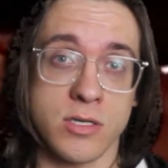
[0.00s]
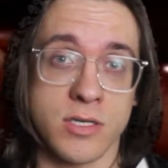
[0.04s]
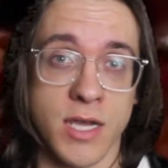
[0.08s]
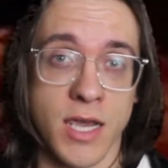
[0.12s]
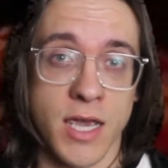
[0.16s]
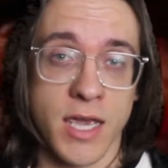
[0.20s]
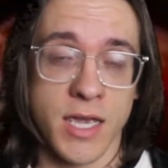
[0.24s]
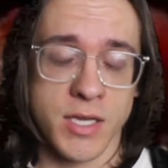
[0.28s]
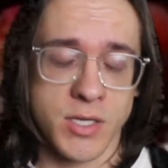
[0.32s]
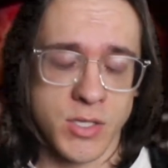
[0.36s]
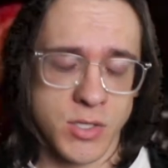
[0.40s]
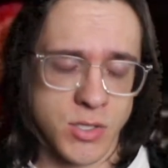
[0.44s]

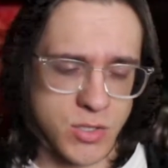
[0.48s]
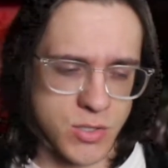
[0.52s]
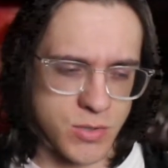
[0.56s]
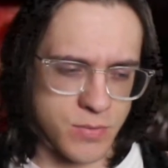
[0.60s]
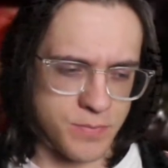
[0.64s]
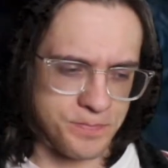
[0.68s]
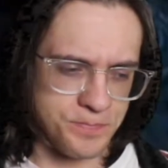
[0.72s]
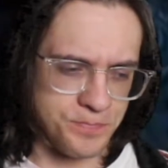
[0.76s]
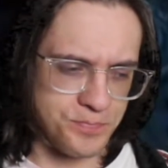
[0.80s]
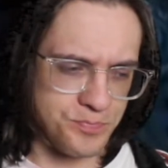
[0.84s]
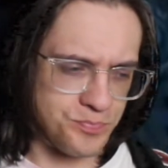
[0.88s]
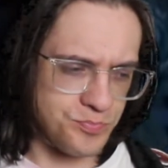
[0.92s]
takes
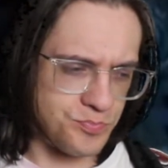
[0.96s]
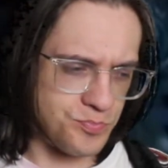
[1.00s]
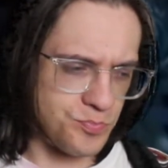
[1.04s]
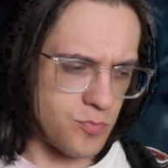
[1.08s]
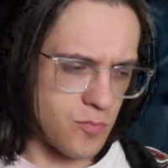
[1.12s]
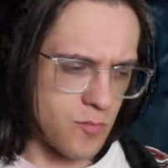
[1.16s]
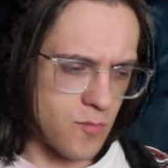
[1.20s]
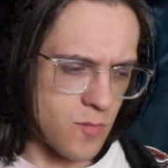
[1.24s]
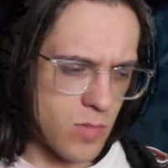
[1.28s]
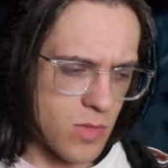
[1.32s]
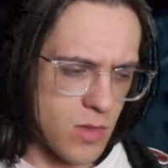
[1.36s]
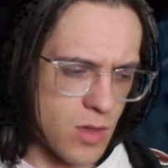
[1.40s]

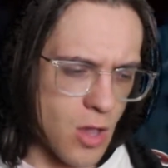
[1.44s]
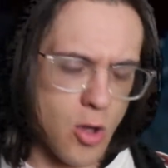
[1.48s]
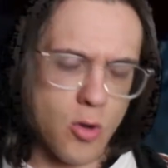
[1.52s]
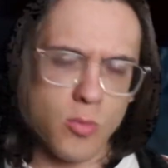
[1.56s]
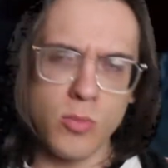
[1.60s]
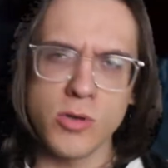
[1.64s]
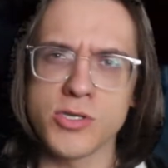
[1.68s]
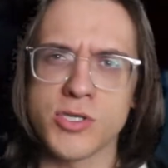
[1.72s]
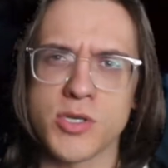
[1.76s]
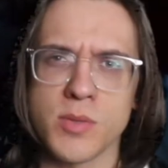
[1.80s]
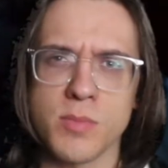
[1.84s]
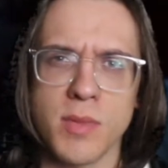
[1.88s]

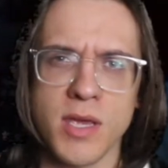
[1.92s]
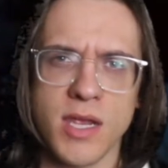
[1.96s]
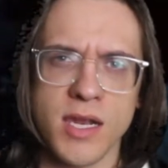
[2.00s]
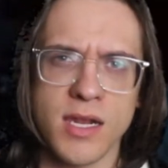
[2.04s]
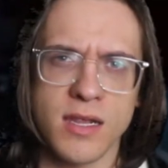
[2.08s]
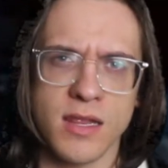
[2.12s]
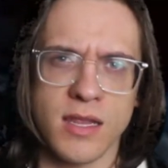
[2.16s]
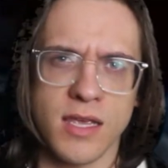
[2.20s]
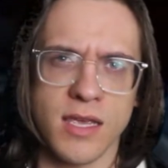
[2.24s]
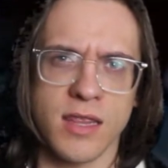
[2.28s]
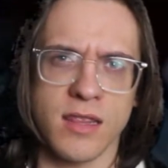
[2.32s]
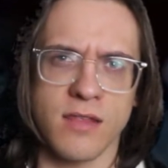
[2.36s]
almost
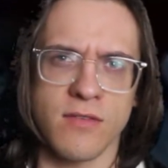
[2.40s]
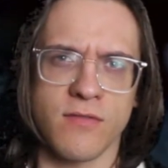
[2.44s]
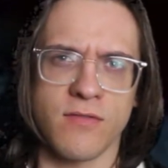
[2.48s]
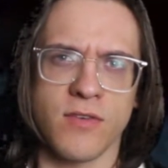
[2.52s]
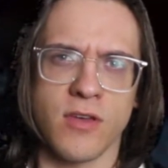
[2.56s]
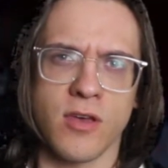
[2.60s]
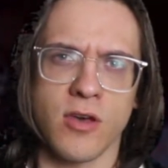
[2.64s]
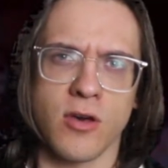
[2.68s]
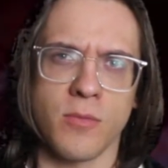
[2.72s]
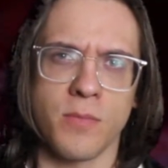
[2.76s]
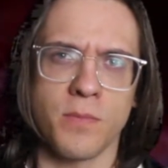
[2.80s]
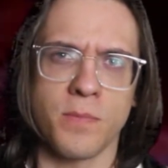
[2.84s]
immediately in the
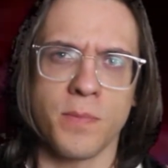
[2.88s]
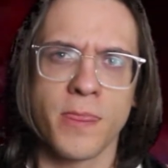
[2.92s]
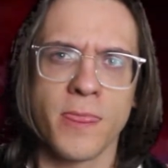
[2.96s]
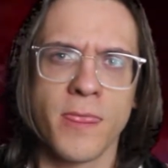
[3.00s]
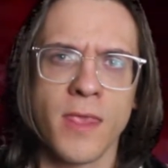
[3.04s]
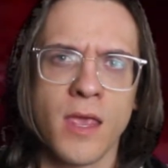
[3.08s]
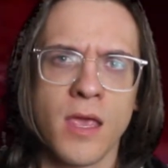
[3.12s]
film